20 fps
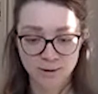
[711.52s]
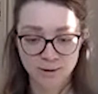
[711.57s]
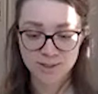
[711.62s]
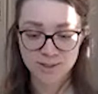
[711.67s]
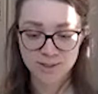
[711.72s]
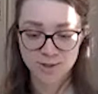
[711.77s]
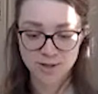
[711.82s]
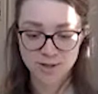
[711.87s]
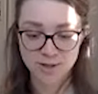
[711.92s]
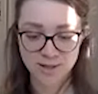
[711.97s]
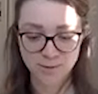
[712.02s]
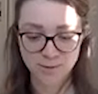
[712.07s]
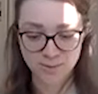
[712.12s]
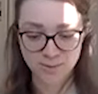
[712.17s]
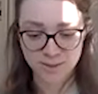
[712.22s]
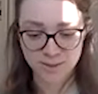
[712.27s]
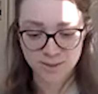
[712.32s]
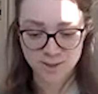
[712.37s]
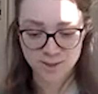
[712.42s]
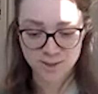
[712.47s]
I always try
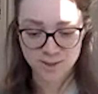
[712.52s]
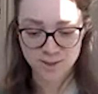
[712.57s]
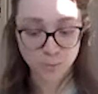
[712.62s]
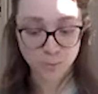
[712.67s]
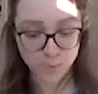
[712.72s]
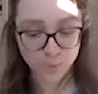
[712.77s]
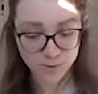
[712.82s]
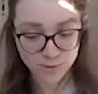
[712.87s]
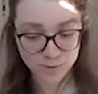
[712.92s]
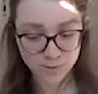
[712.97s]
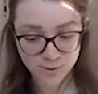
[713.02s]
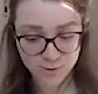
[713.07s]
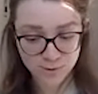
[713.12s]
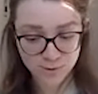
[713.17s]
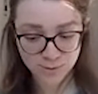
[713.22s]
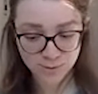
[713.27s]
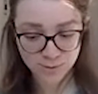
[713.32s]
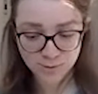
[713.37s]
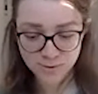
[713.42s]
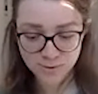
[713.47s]
to mention open
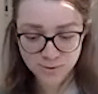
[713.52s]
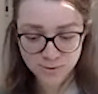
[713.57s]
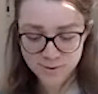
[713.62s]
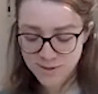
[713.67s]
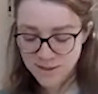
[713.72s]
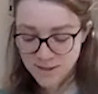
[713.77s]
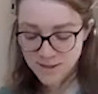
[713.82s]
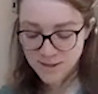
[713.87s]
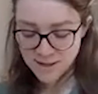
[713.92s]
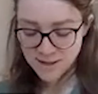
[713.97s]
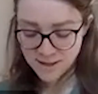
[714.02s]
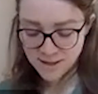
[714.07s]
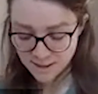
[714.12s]
source tools.